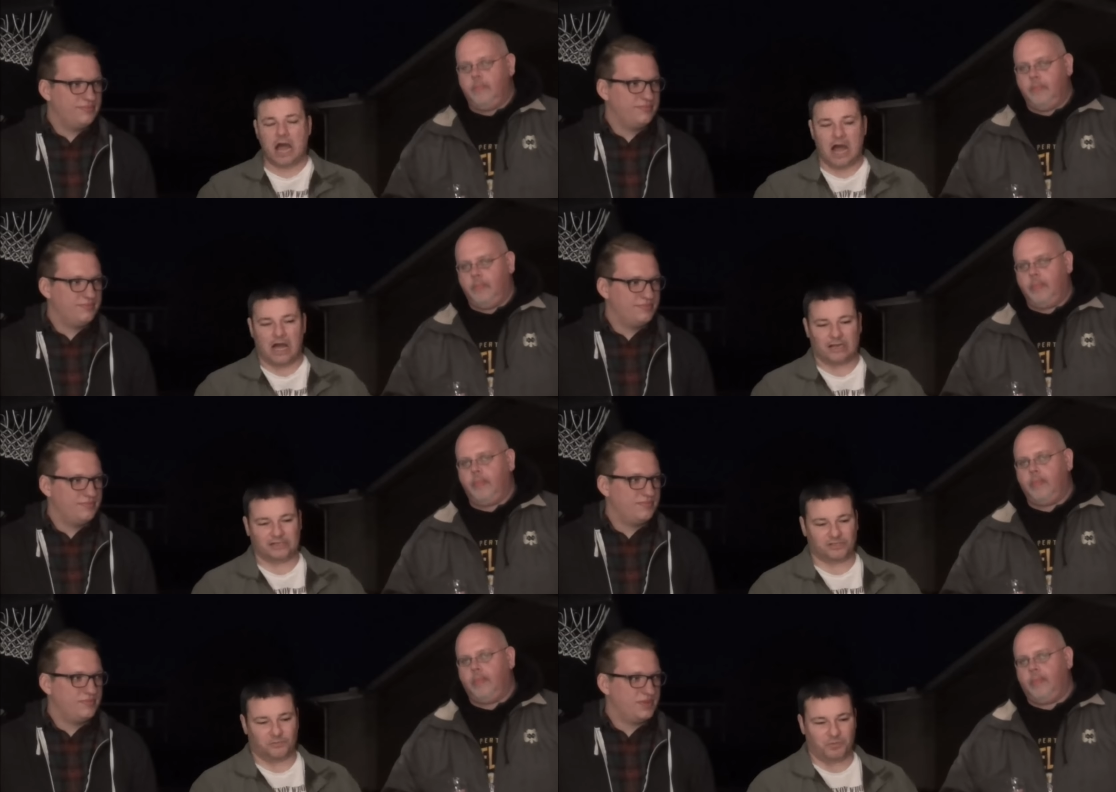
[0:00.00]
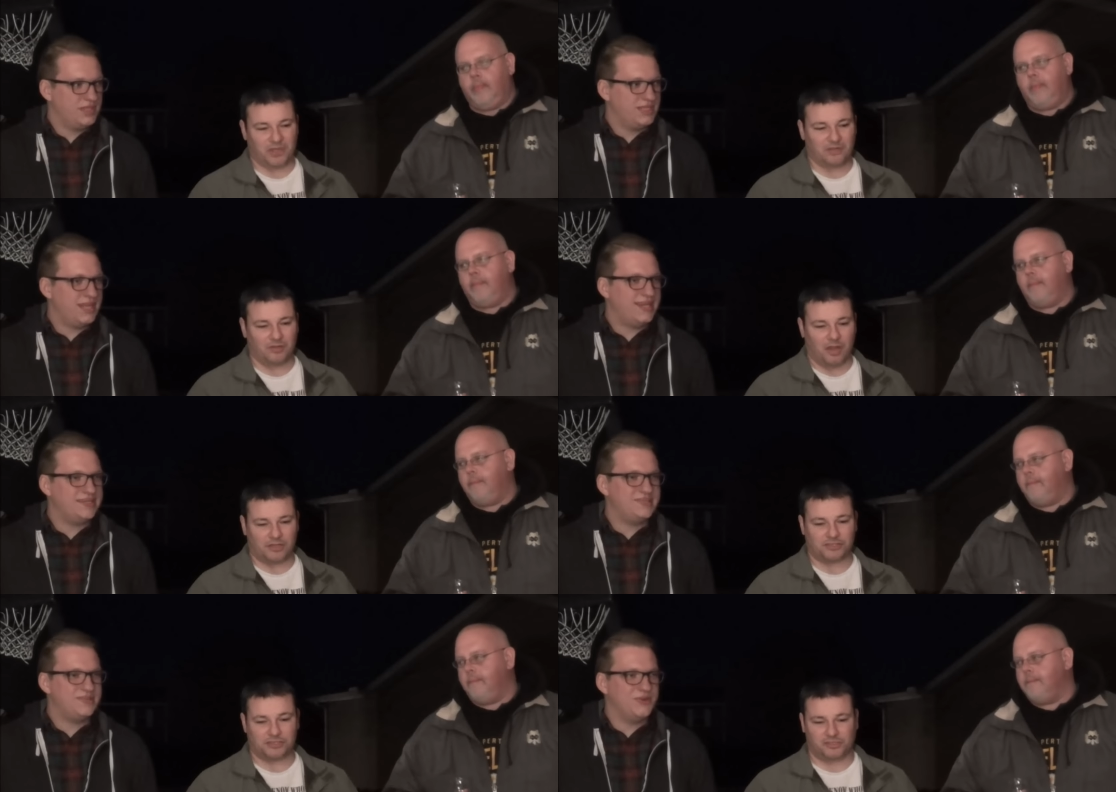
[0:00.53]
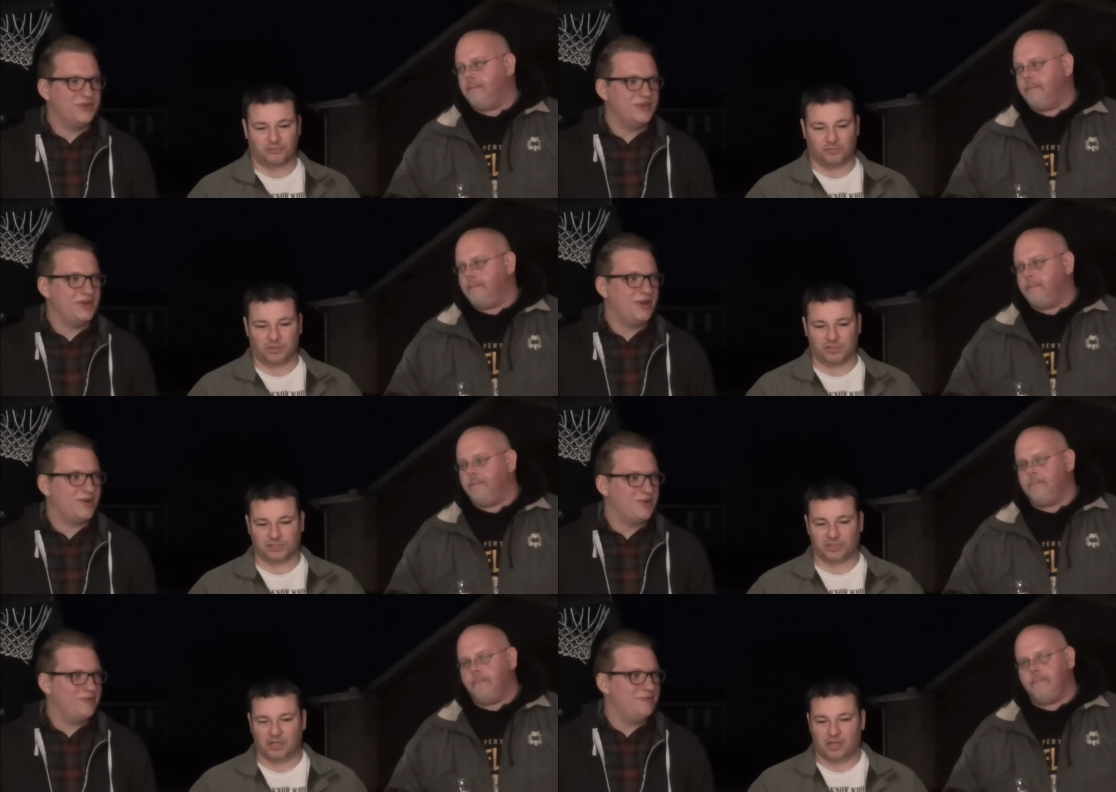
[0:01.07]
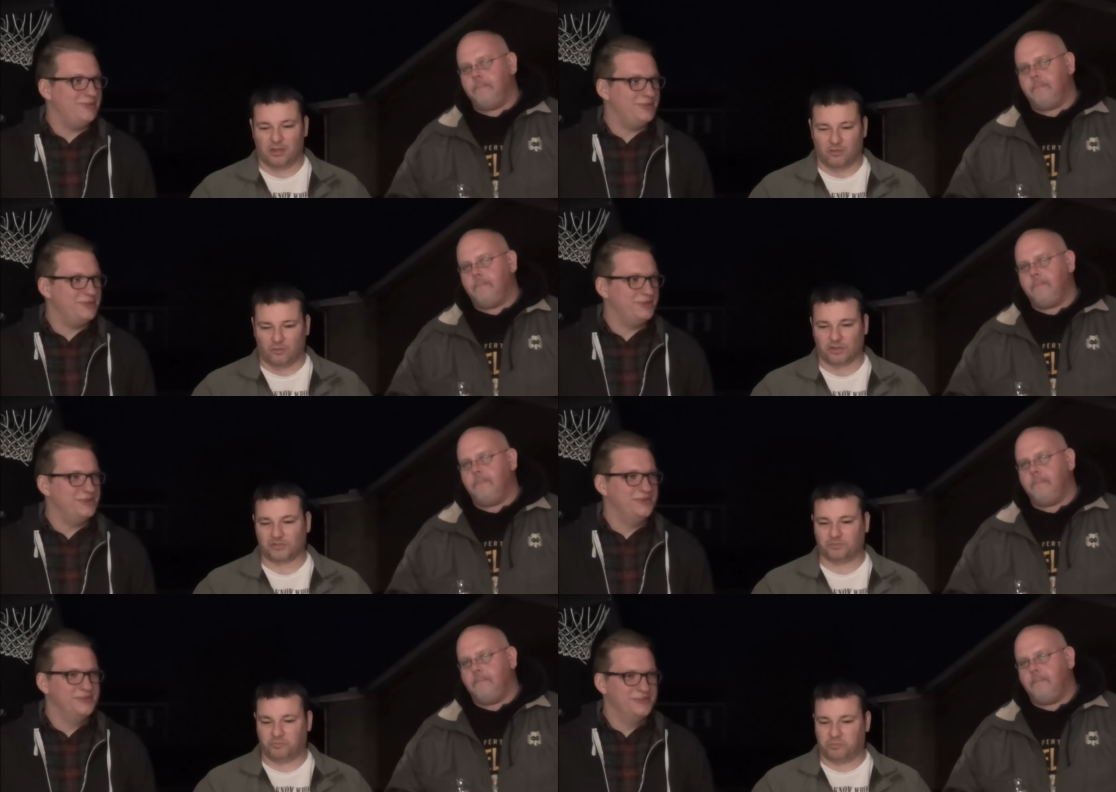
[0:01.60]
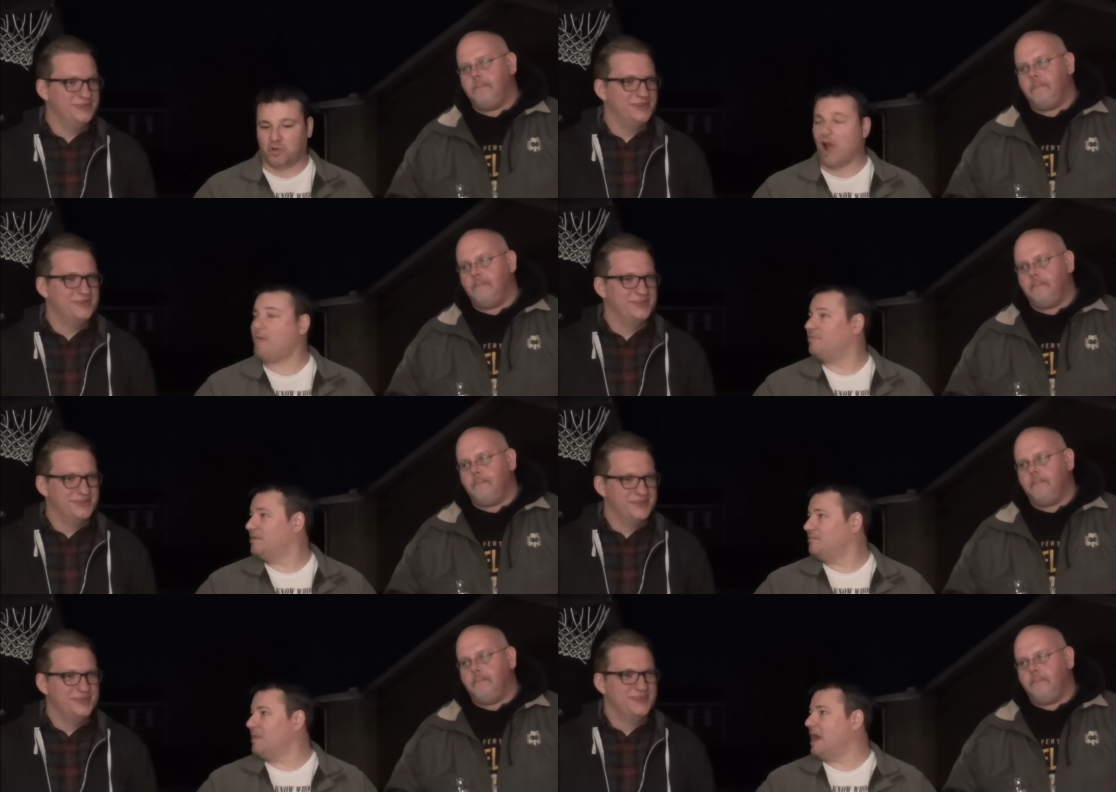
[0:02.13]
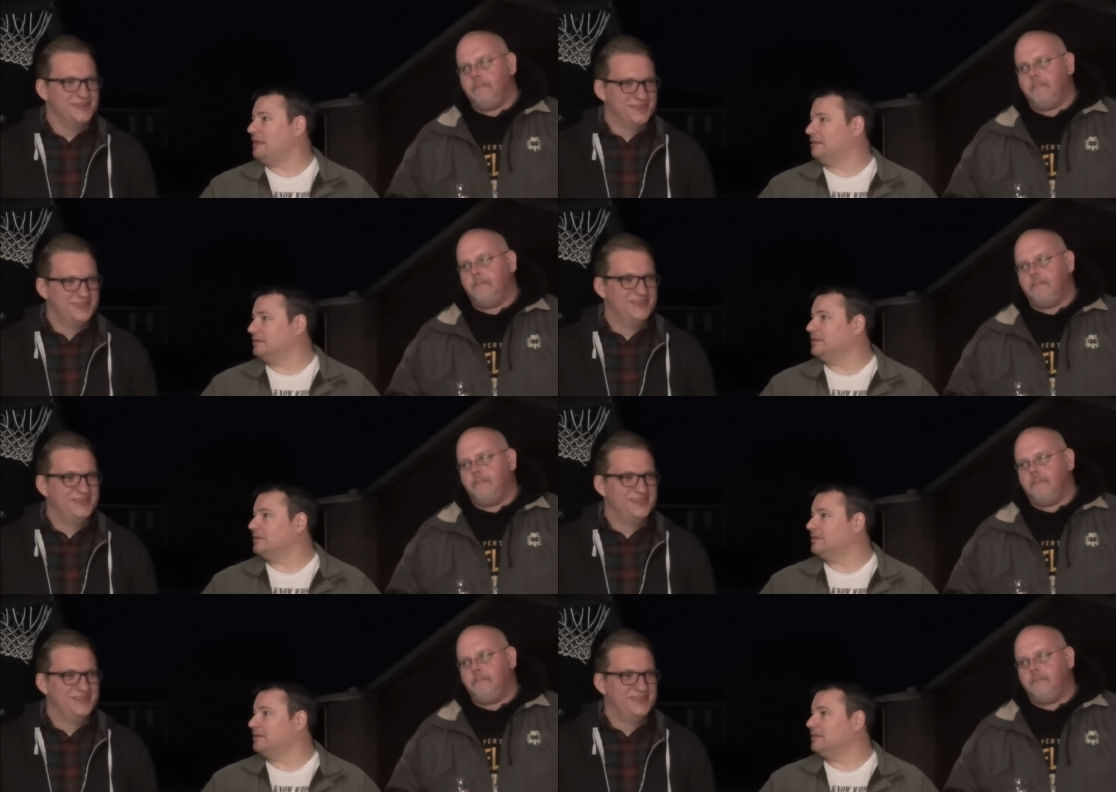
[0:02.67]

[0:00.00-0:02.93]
Speaker 1: Uh, so Big Luscious really was was probably my